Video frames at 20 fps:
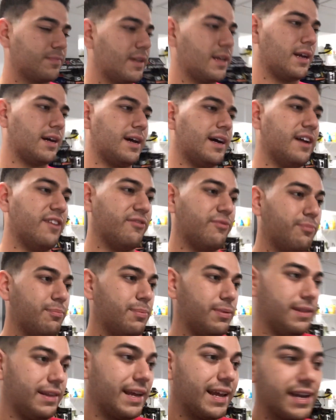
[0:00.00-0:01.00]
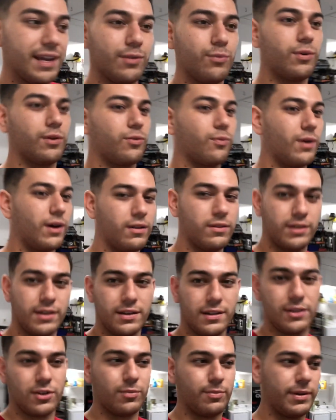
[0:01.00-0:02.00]
I've played with welding a
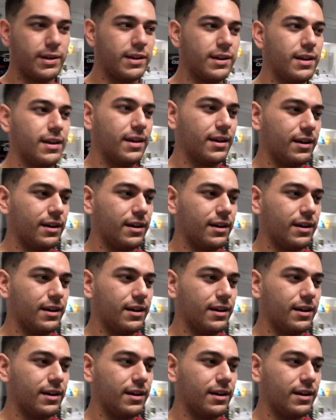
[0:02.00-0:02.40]
little bit,